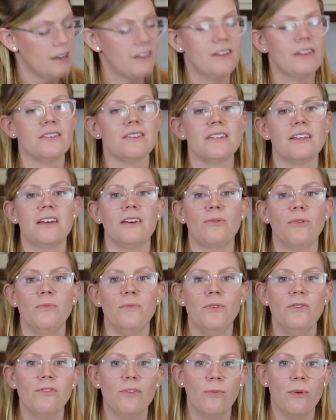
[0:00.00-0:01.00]
and there's a
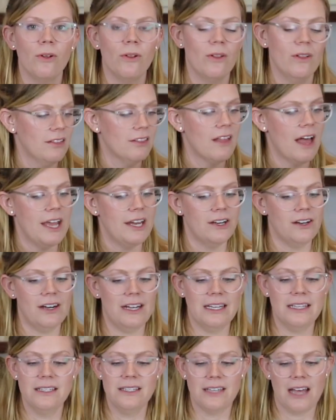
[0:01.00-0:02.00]
removable liner
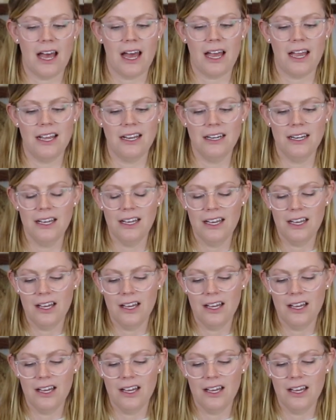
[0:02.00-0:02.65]
inside,